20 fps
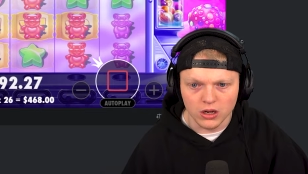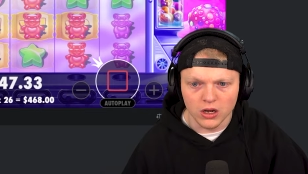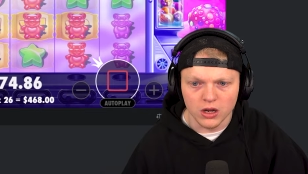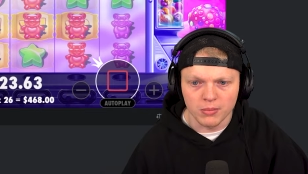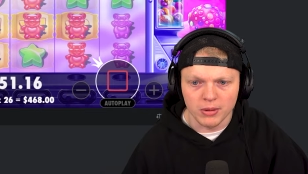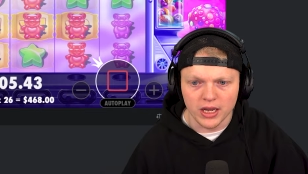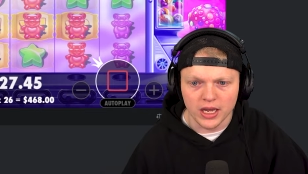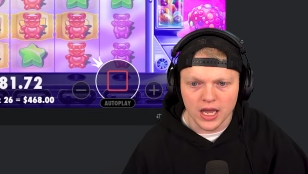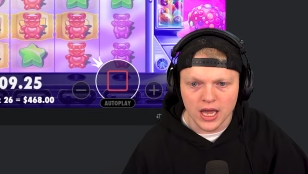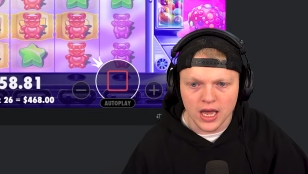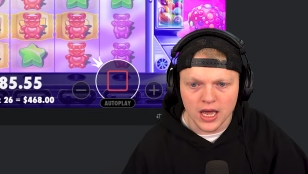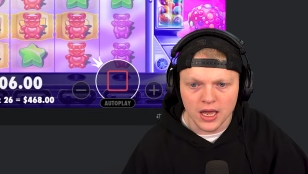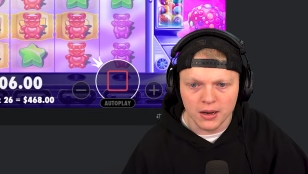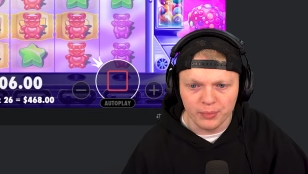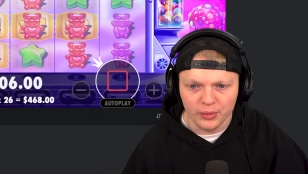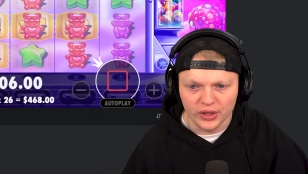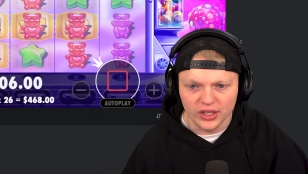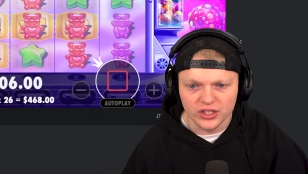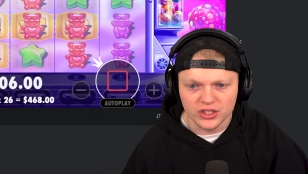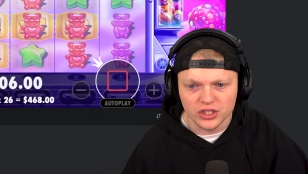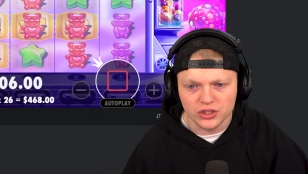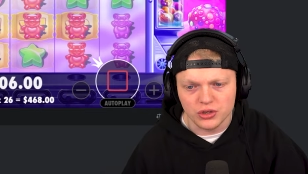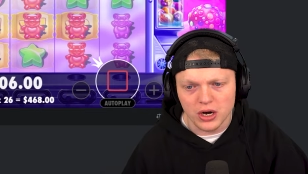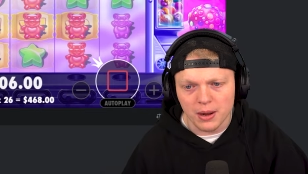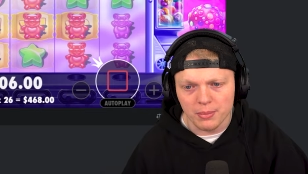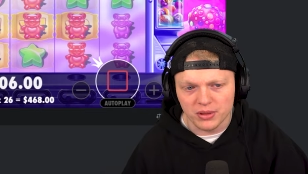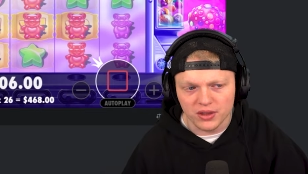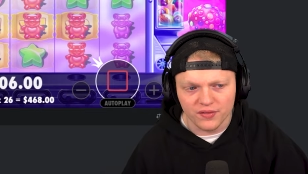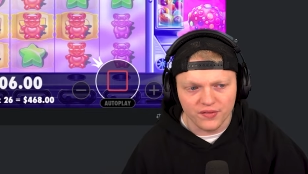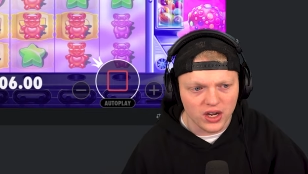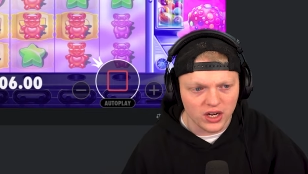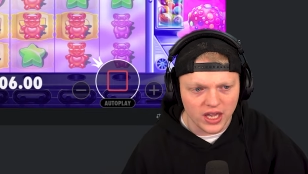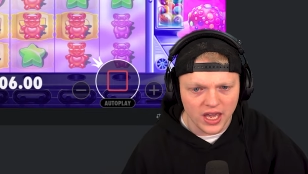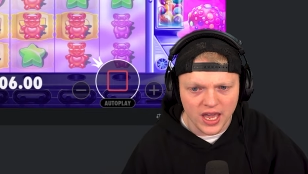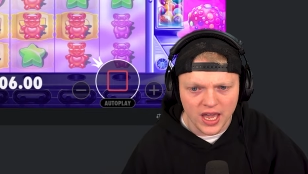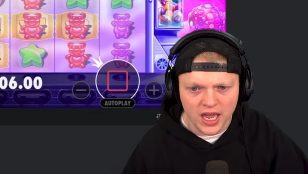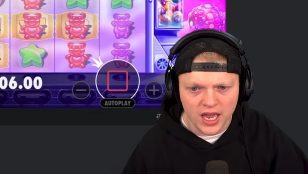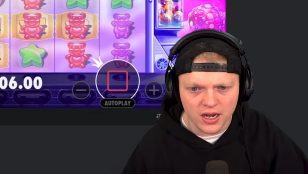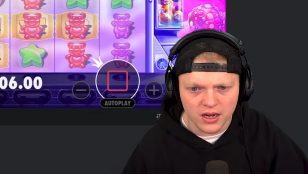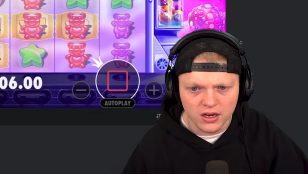my God. Please just drop it the fuck
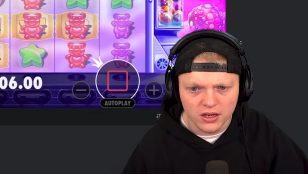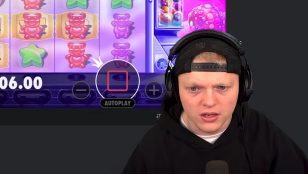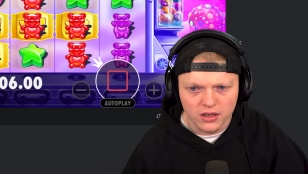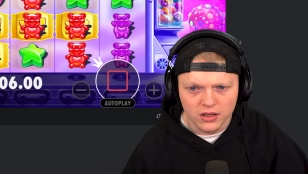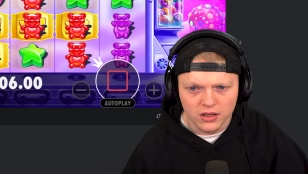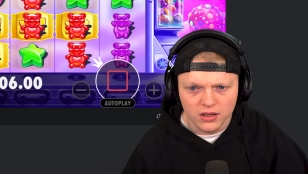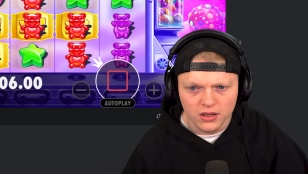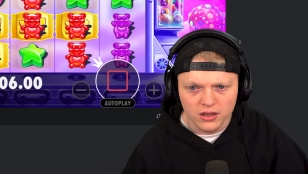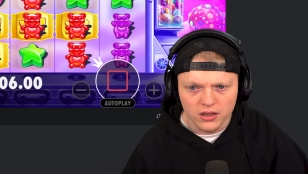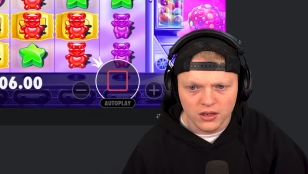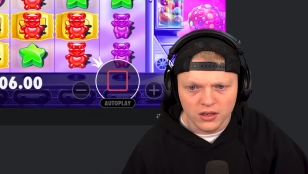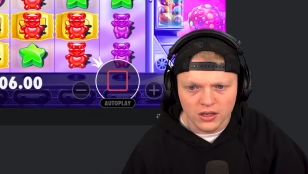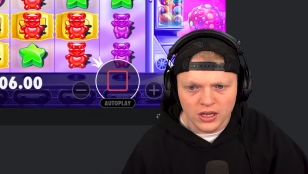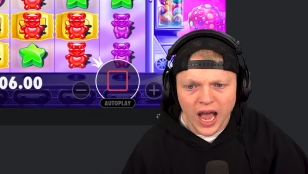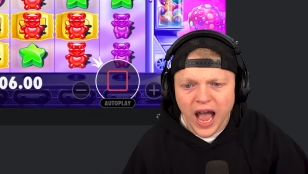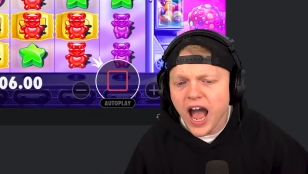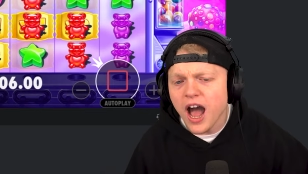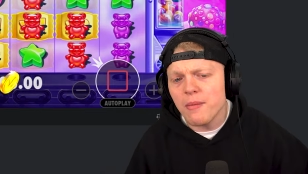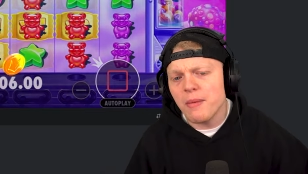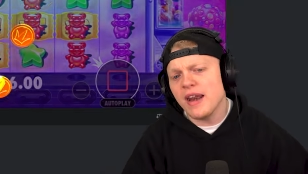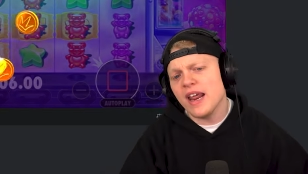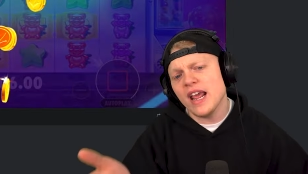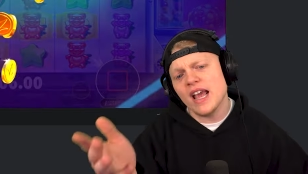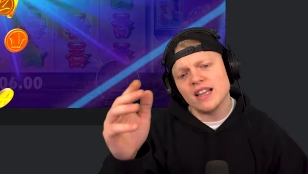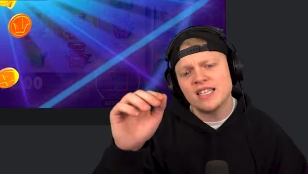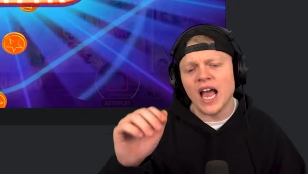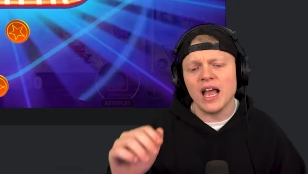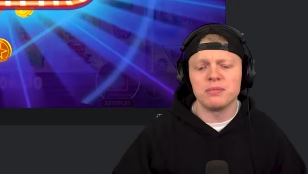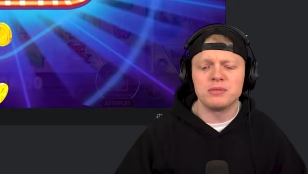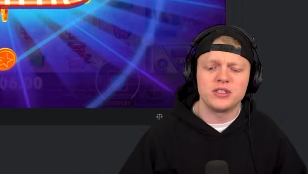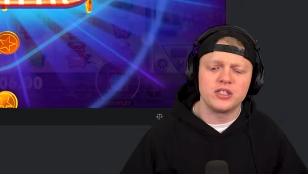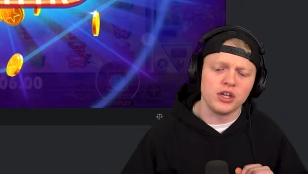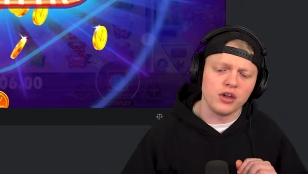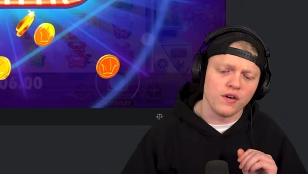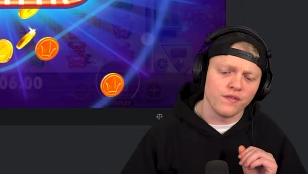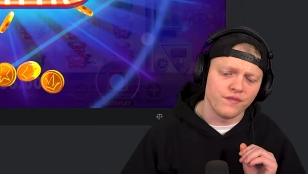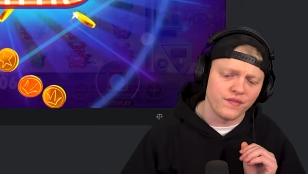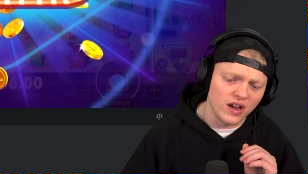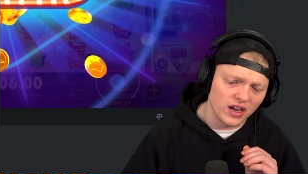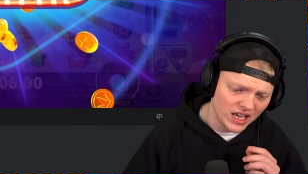in. How many attempts do you
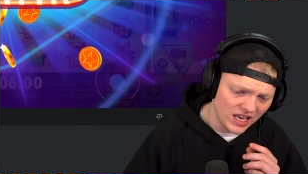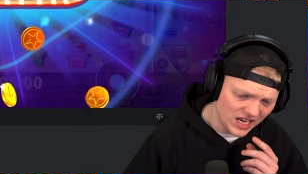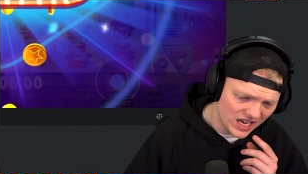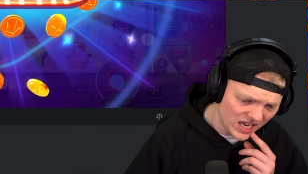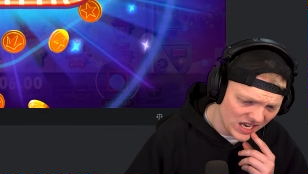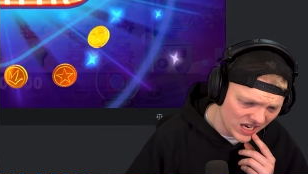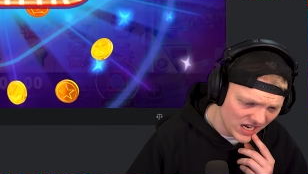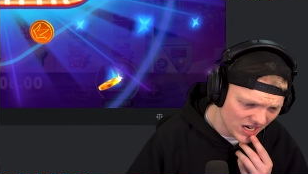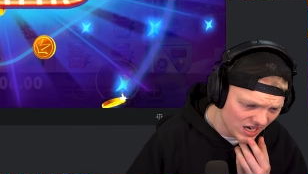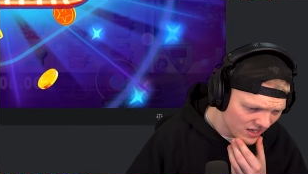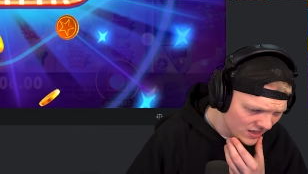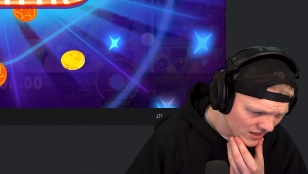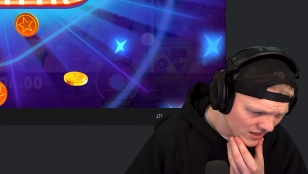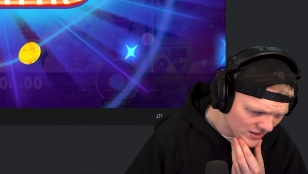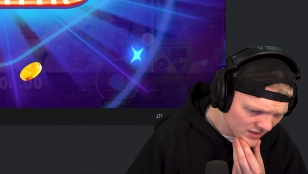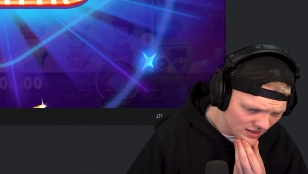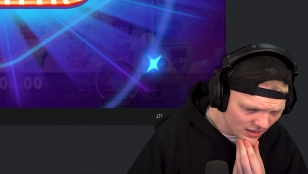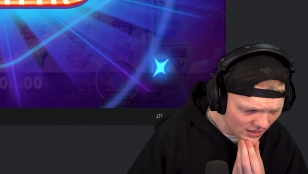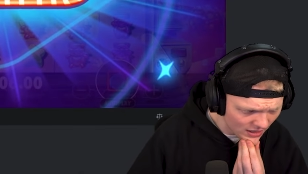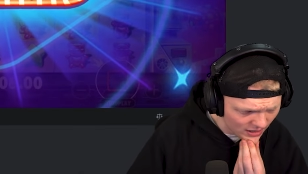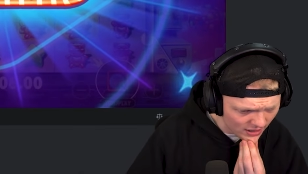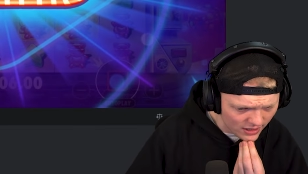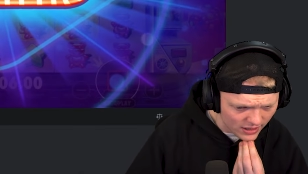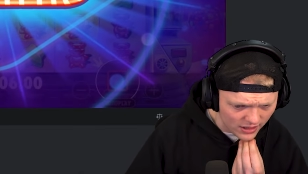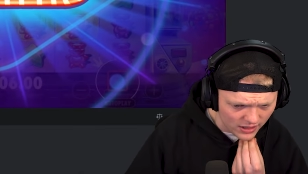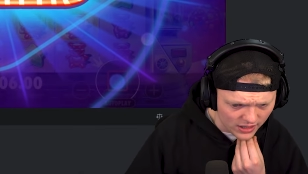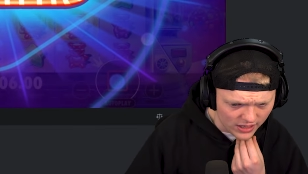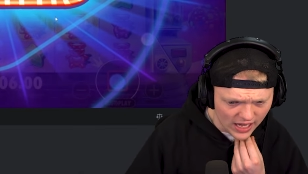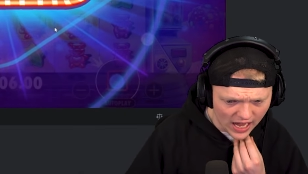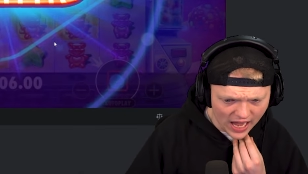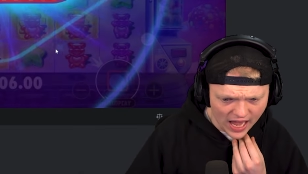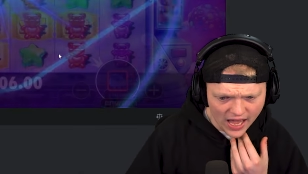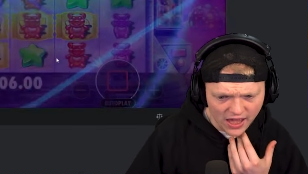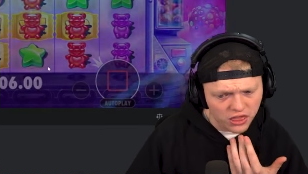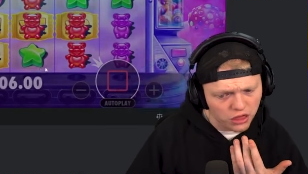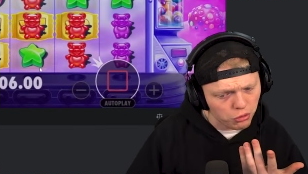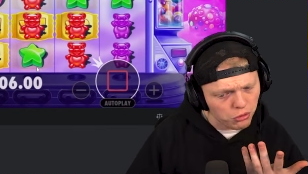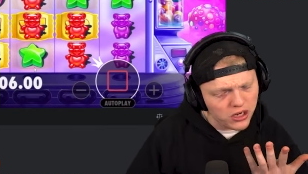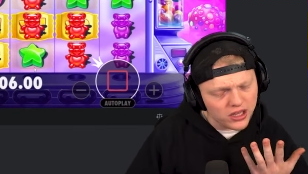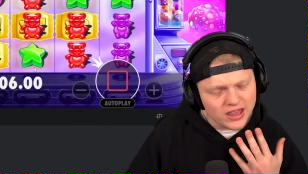fucking need? Okay.
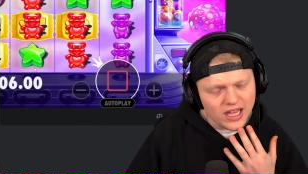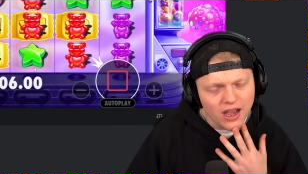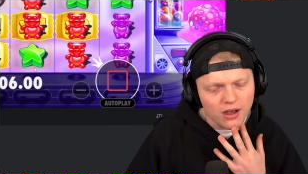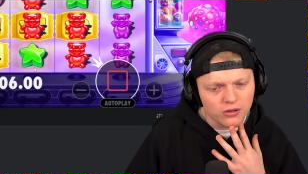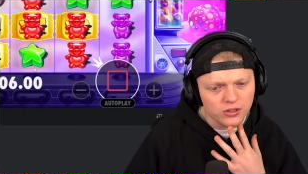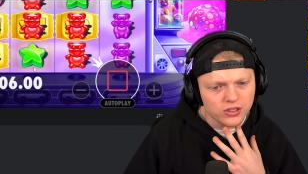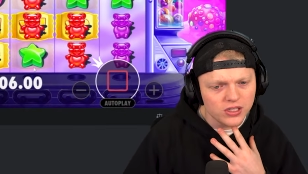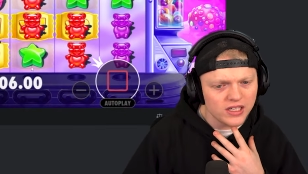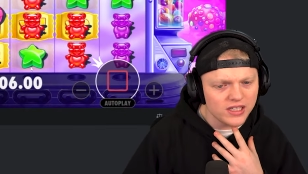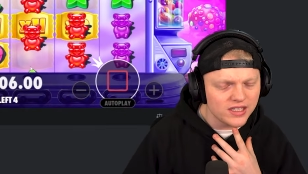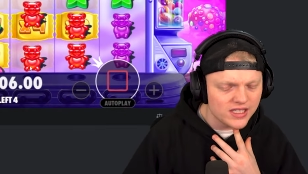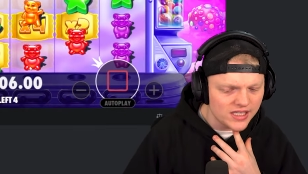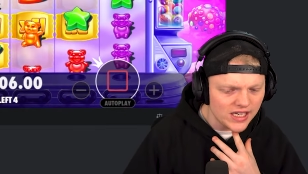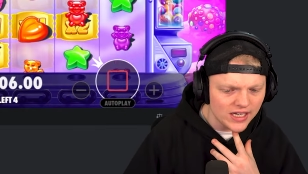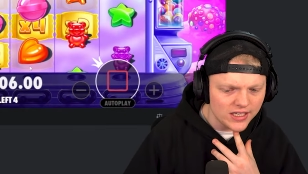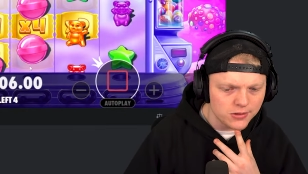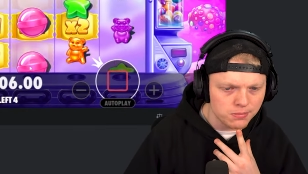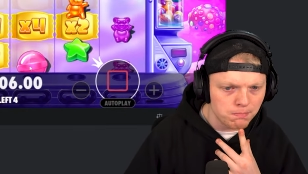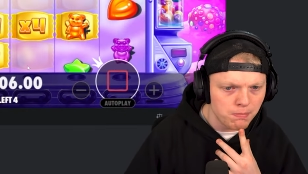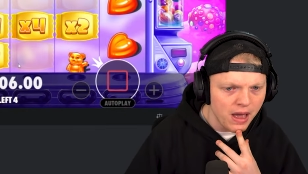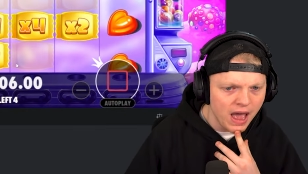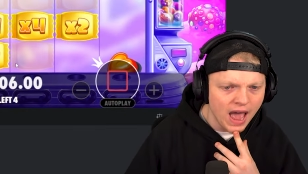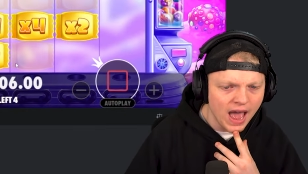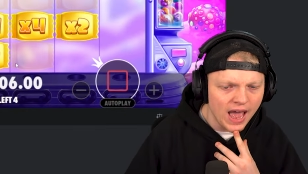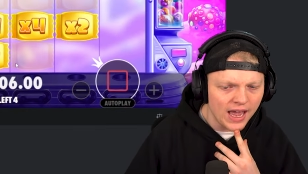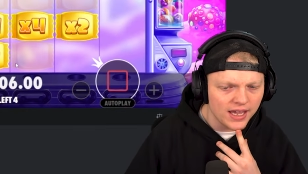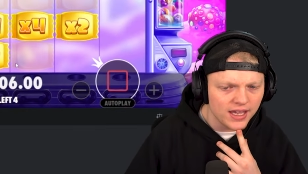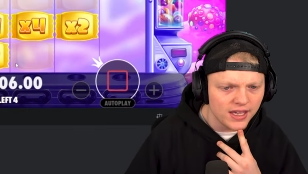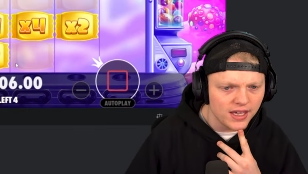3,006 back.